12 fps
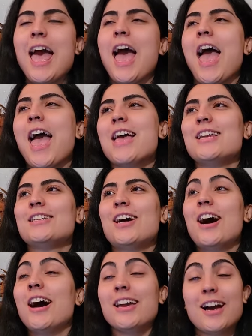And
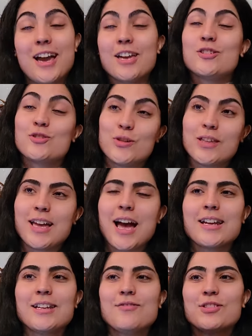I enjoyed that.
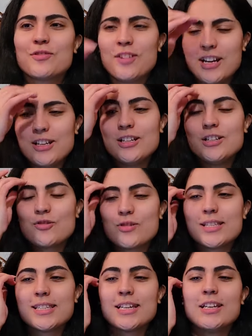It was very
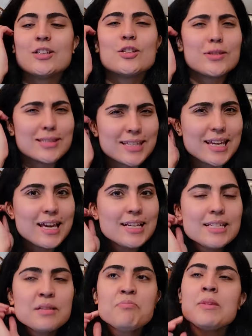interesting to see
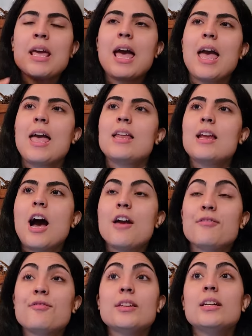it, and I
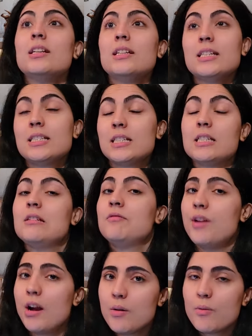feel it did it
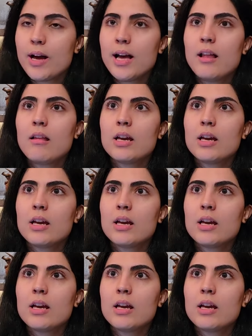very well.